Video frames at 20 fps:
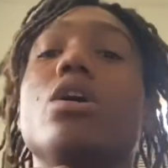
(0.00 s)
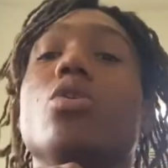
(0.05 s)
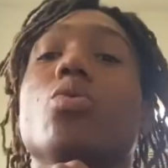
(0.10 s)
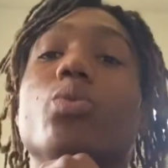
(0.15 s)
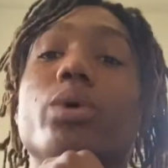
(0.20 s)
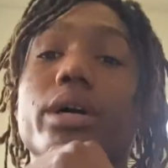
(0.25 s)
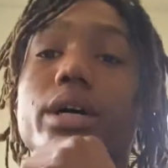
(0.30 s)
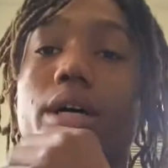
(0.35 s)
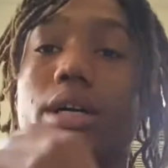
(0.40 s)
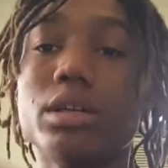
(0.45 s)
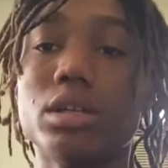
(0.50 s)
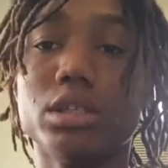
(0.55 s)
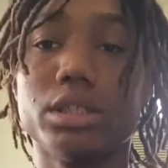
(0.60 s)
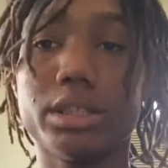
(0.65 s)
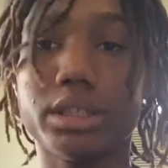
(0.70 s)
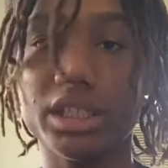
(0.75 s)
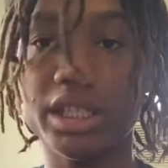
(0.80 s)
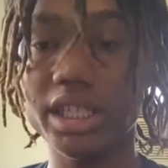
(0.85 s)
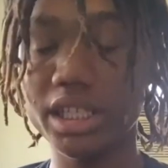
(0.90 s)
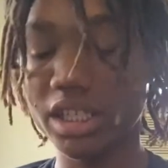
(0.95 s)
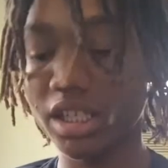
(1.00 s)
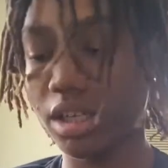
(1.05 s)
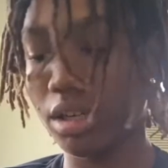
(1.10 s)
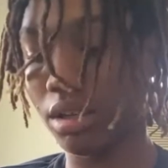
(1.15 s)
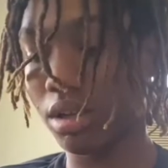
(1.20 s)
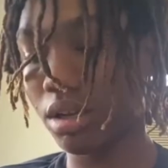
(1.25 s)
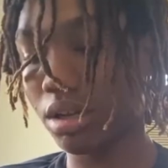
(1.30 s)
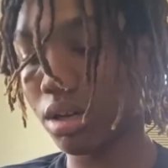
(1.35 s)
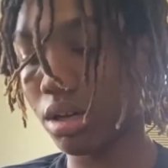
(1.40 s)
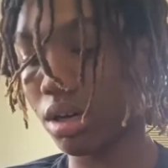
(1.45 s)
with understanding
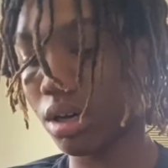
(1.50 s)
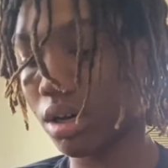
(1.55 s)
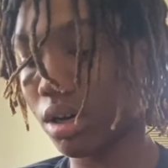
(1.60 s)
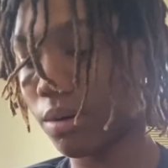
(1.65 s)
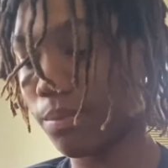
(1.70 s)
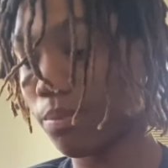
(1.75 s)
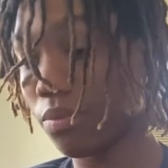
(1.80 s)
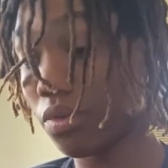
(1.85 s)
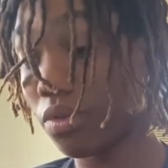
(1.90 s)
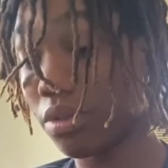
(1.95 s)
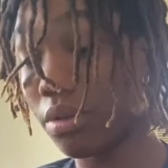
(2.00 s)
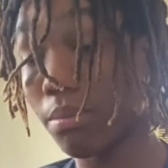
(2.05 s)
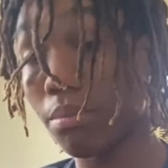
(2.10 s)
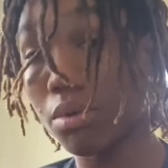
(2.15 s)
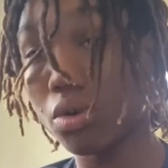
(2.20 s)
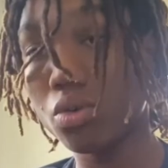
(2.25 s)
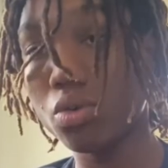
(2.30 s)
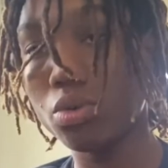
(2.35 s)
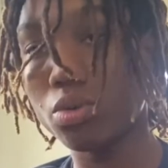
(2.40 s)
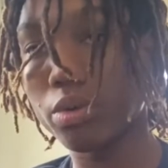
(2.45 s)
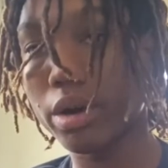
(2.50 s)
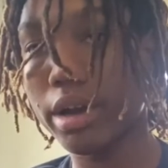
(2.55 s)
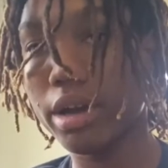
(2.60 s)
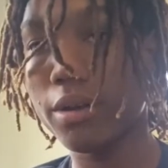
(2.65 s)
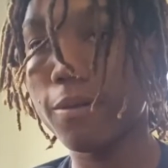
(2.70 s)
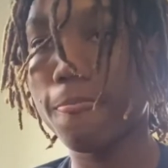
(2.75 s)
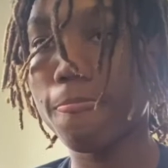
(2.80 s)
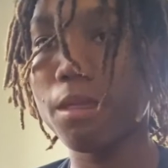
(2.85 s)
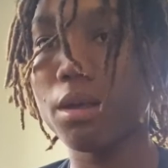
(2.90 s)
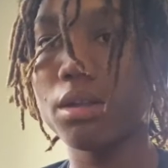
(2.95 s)
the moon, right,